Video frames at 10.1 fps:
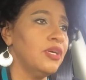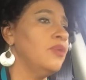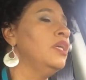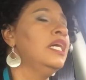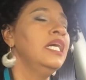
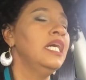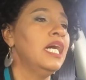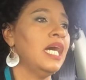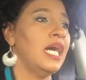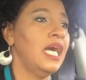So
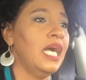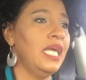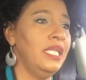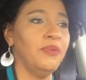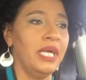
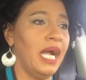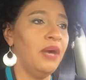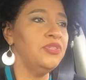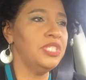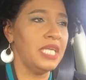anyway,
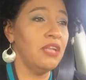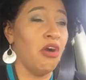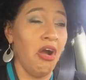I was just kind of